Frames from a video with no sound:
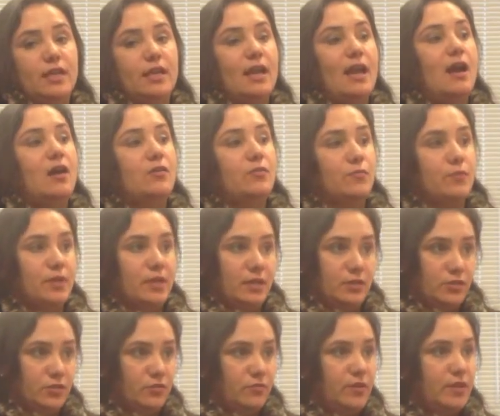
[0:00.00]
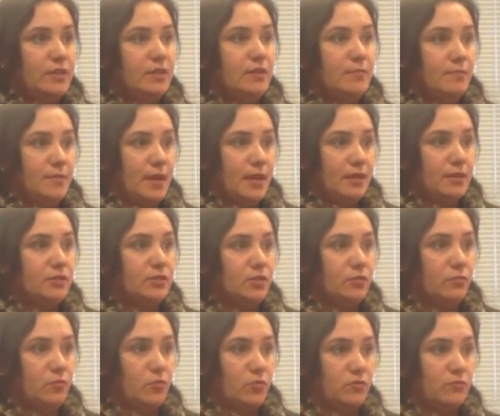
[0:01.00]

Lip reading: at how to reintegrate them back into the